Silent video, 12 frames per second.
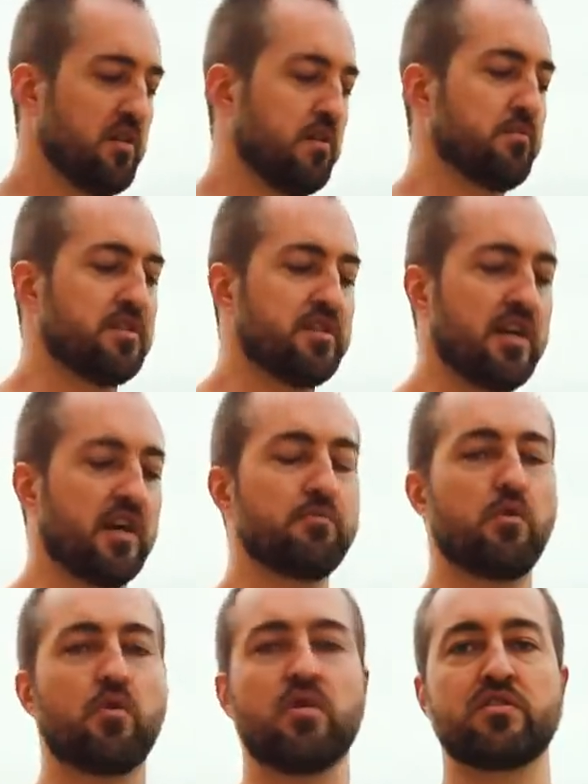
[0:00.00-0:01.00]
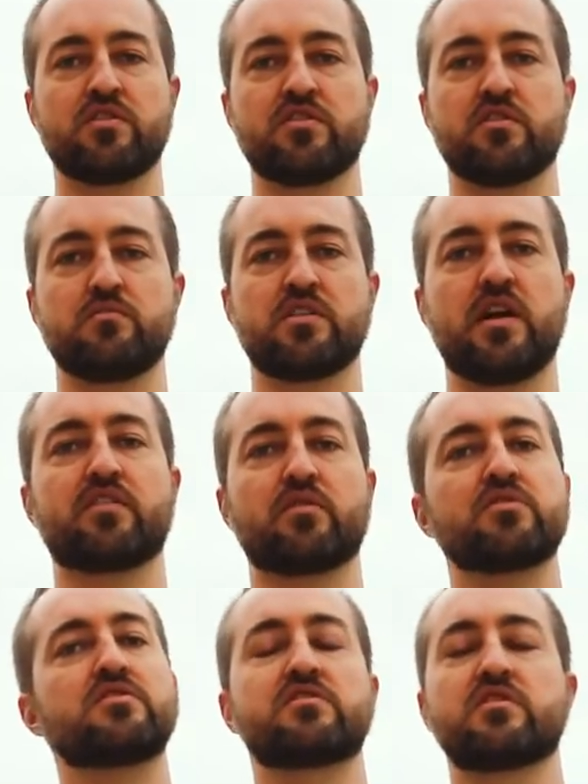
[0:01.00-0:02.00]
the mistaken moral systems and ethical
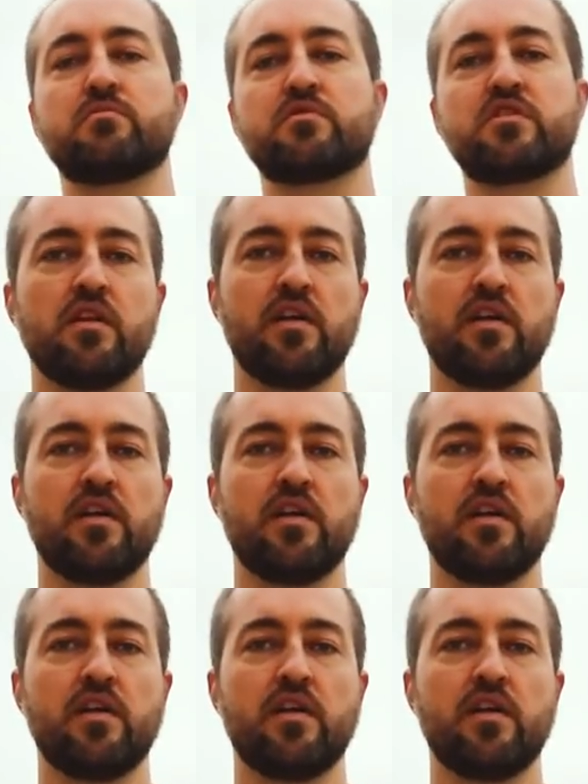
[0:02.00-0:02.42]
systems